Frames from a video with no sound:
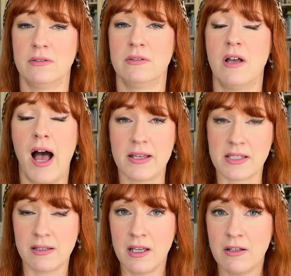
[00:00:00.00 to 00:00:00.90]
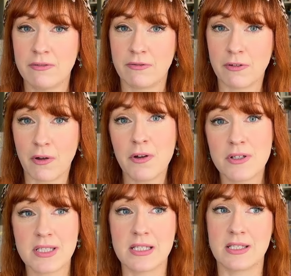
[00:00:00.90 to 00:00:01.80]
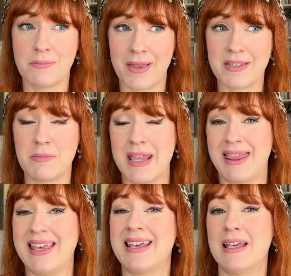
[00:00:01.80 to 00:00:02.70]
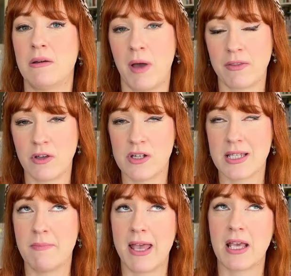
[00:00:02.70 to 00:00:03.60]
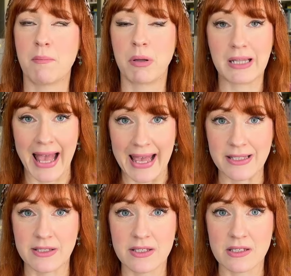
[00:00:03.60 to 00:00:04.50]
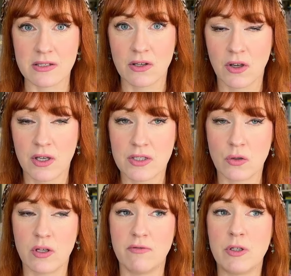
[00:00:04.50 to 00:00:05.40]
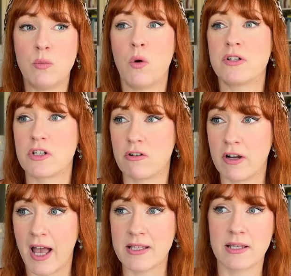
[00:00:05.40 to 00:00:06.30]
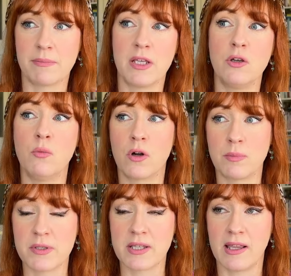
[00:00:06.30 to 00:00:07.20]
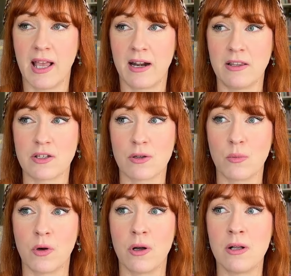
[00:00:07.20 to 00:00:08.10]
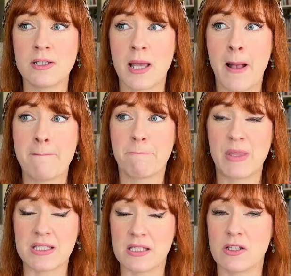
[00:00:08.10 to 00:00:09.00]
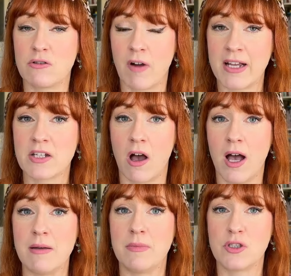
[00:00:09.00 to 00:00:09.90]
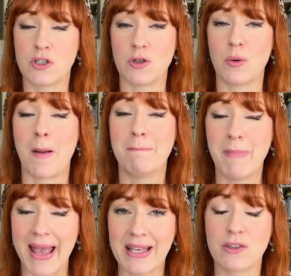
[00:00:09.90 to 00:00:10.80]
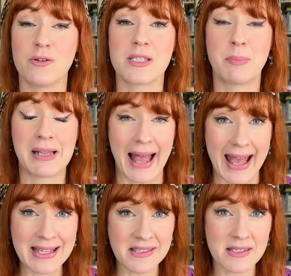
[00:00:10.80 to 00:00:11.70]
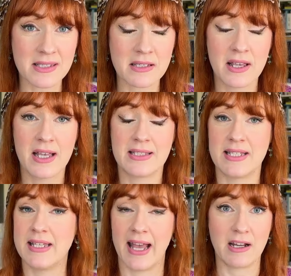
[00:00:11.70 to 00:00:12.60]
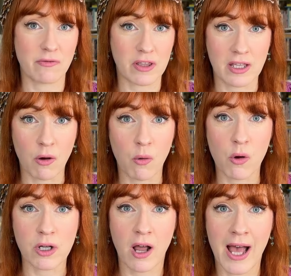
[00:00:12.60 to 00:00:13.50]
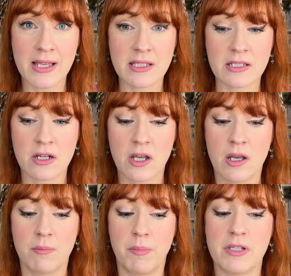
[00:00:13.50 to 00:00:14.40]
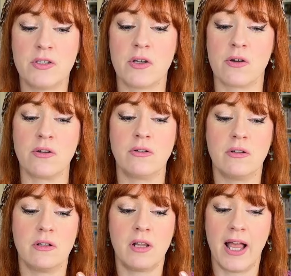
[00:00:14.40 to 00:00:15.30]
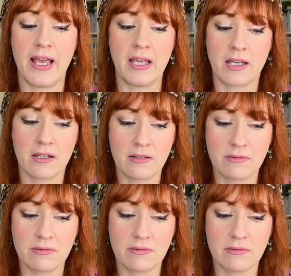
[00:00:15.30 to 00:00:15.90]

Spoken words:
hustling for those. This is a month to be thinking about those and making plans. So if you want to create something, you want to put something out into the world, this is a great time to make those plans, to get everything organized, but don't like